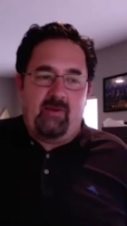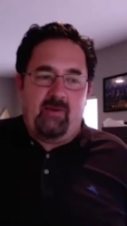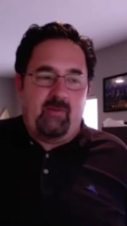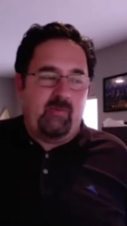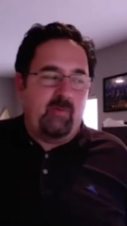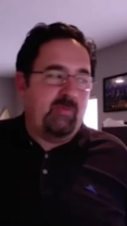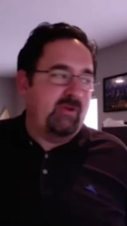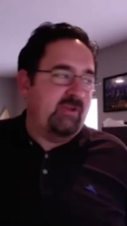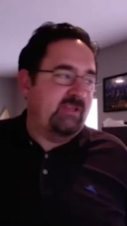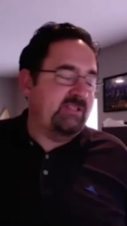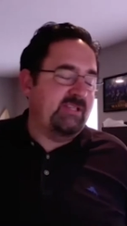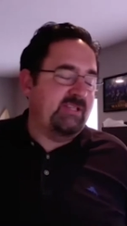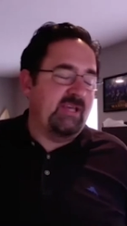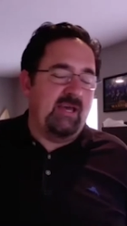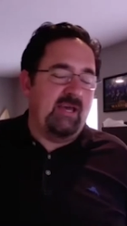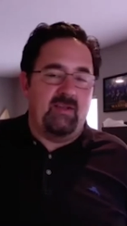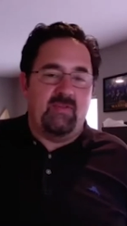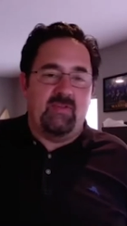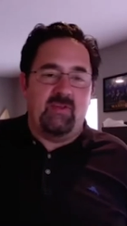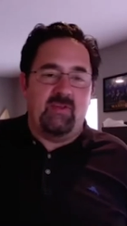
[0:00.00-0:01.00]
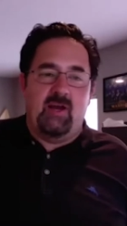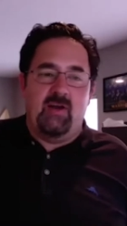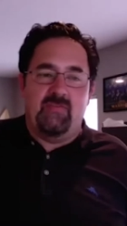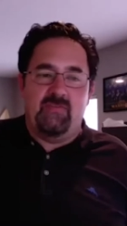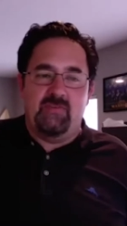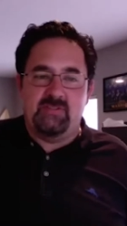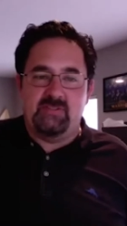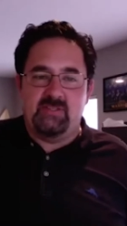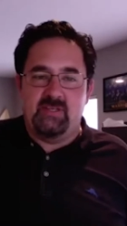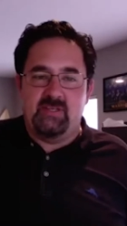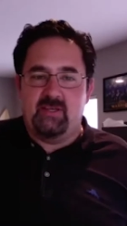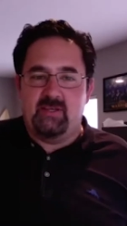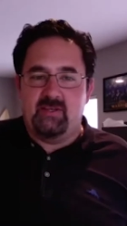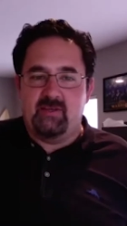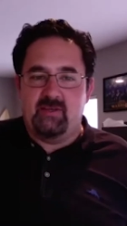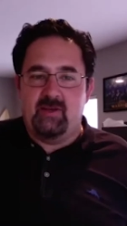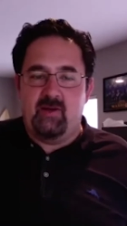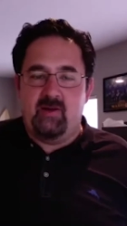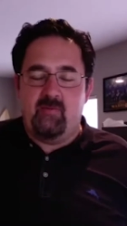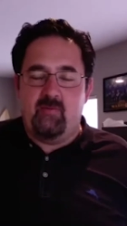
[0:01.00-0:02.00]
we put a sign on the office saying,
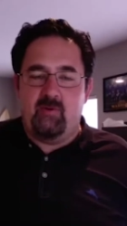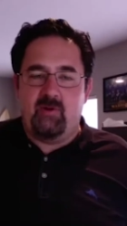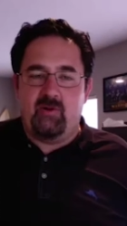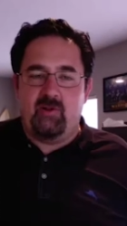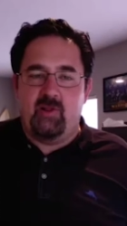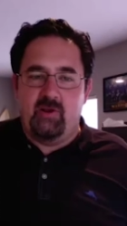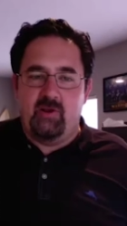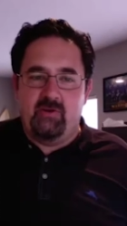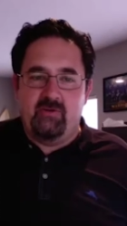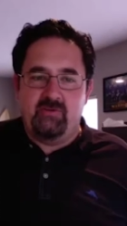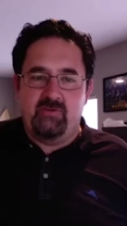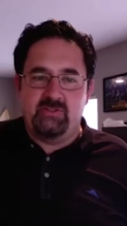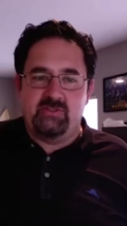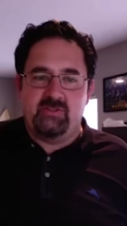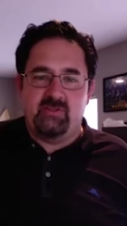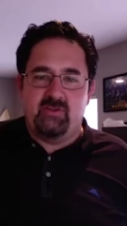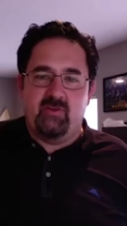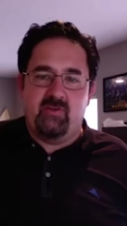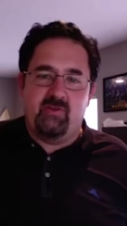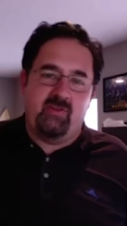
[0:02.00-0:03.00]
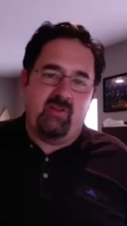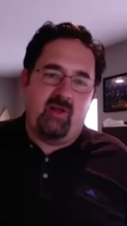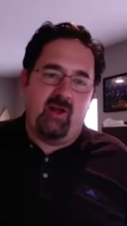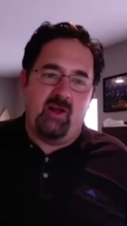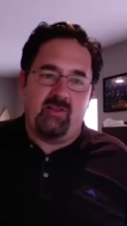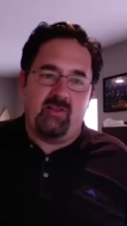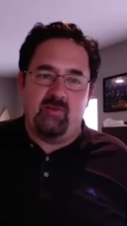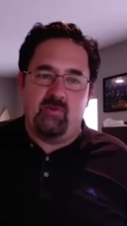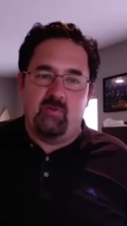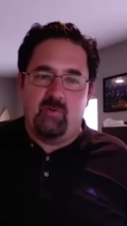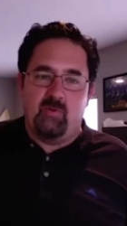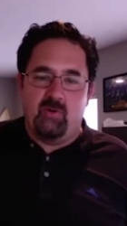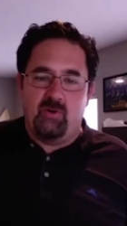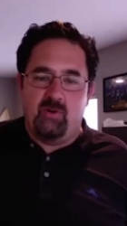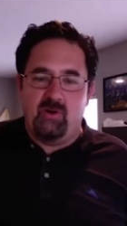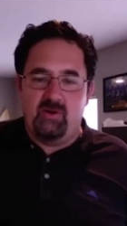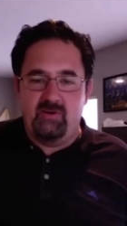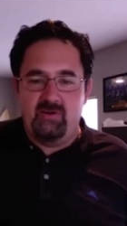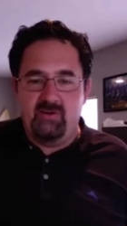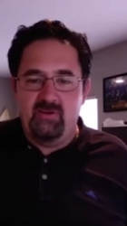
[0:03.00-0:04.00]
we're closed, lock the
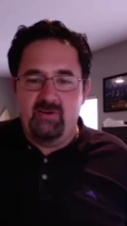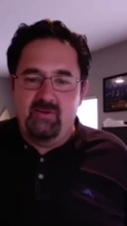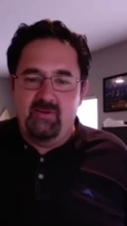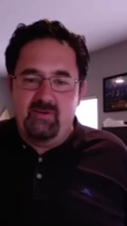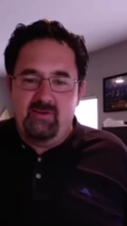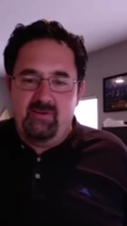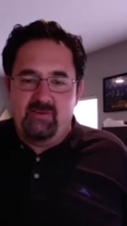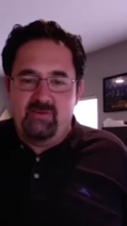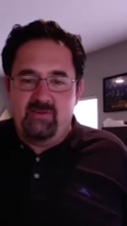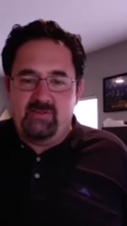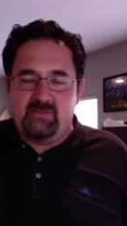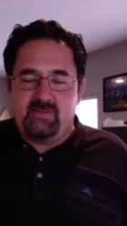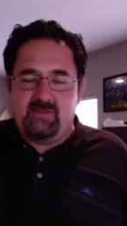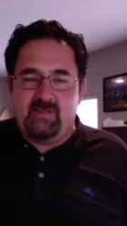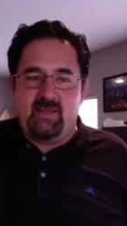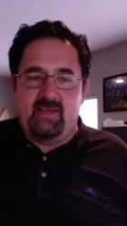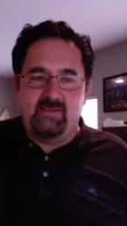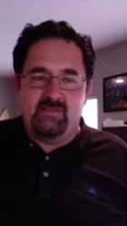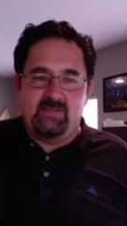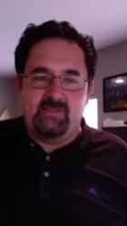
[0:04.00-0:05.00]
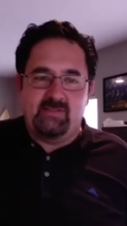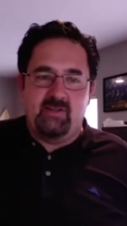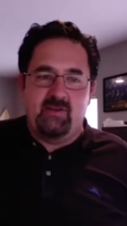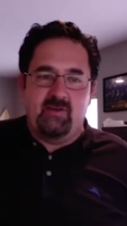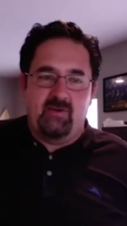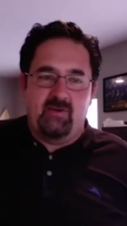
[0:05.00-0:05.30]
door just in case,